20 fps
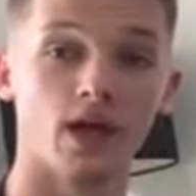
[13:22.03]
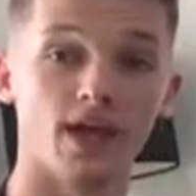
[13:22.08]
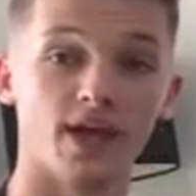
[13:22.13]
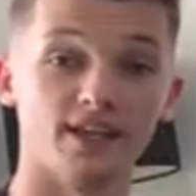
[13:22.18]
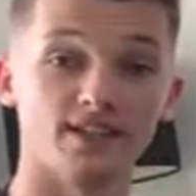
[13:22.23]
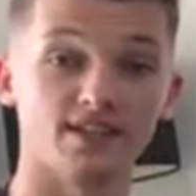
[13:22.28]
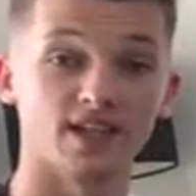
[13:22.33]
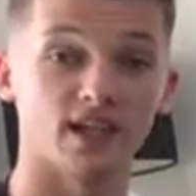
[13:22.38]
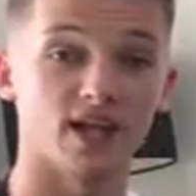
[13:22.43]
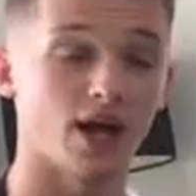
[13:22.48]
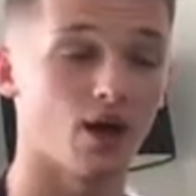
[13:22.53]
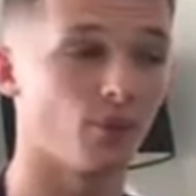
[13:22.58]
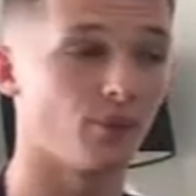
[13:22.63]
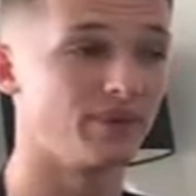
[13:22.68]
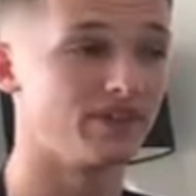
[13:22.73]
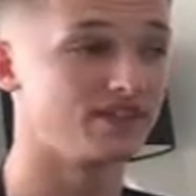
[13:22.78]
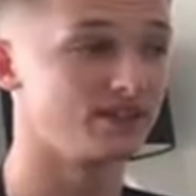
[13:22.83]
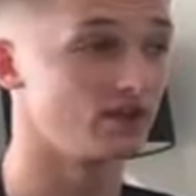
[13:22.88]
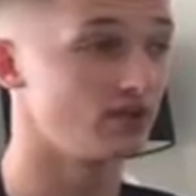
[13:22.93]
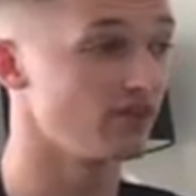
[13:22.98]
It's
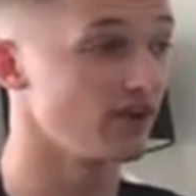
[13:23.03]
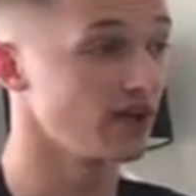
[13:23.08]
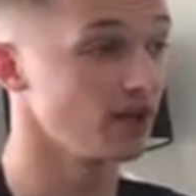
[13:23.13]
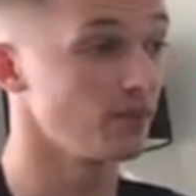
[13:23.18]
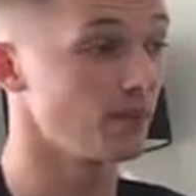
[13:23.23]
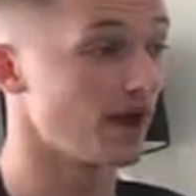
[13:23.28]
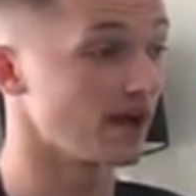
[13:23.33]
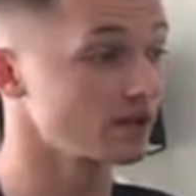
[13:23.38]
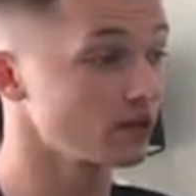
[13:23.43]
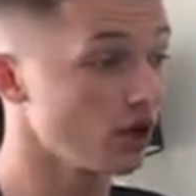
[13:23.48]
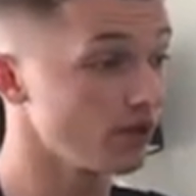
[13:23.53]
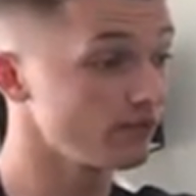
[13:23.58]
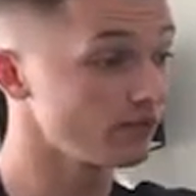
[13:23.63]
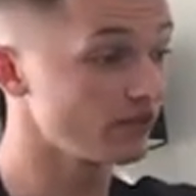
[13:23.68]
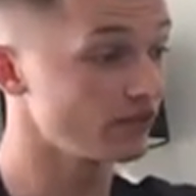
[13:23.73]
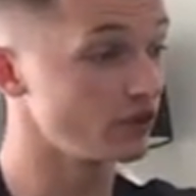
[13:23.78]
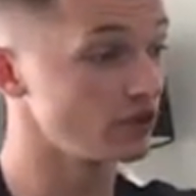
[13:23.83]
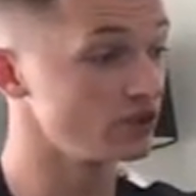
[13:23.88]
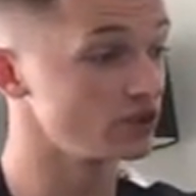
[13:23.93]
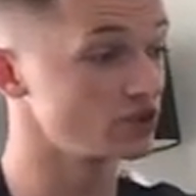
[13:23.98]
allowed me to develop my
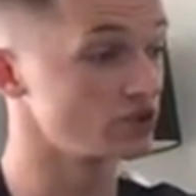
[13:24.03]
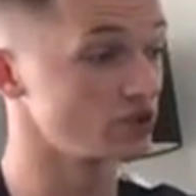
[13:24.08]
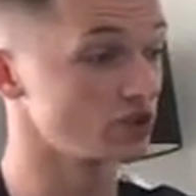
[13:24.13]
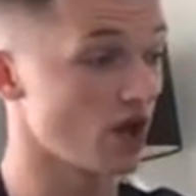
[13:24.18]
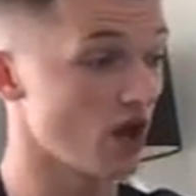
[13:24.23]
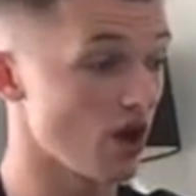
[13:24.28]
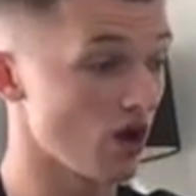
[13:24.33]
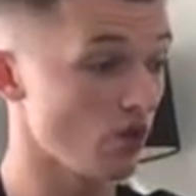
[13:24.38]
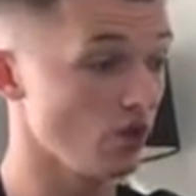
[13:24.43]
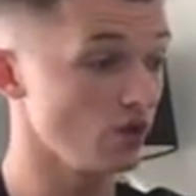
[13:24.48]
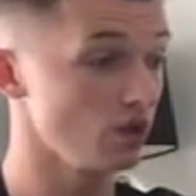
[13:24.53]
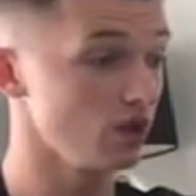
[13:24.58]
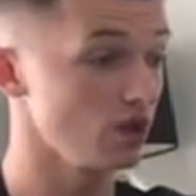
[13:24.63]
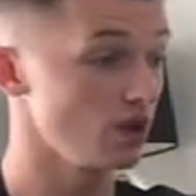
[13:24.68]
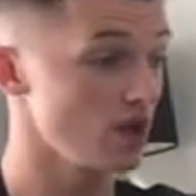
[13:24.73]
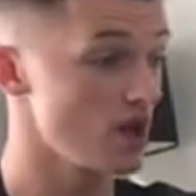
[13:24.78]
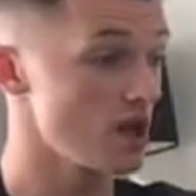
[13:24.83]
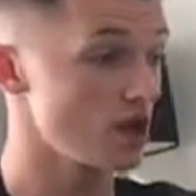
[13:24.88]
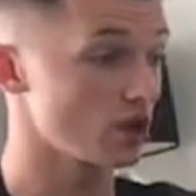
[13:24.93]
confidence as a whole.